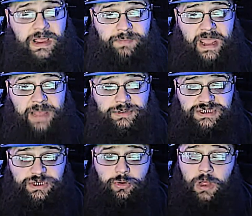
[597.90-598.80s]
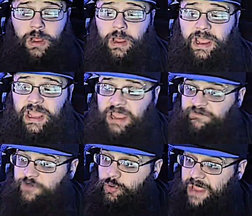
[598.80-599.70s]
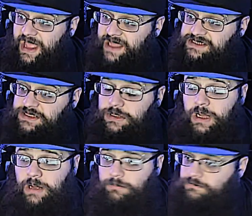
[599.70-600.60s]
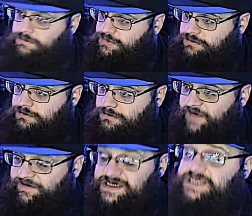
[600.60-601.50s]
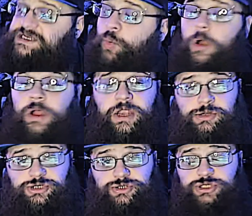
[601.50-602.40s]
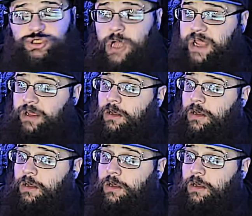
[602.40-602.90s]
be able to. If you can't, if it doesn't work and you choose to try,